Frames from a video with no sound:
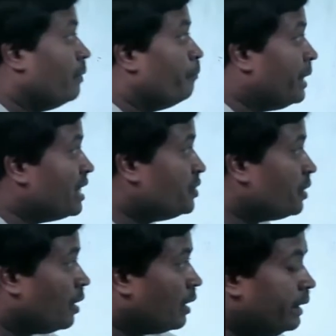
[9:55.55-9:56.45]

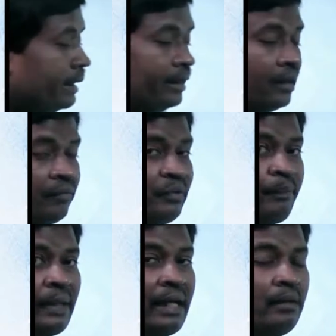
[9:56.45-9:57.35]
majority of the
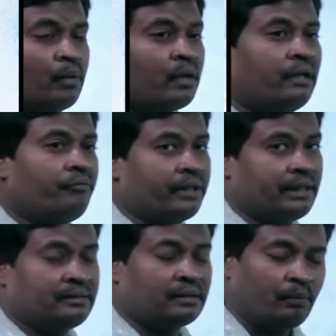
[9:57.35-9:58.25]
plant body, for
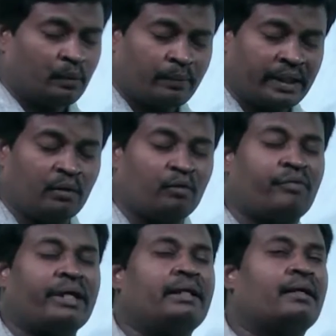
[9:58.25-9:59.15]
example,
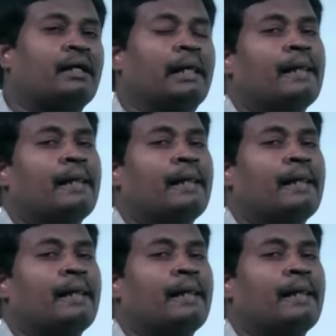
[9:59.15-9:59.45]
bryophyta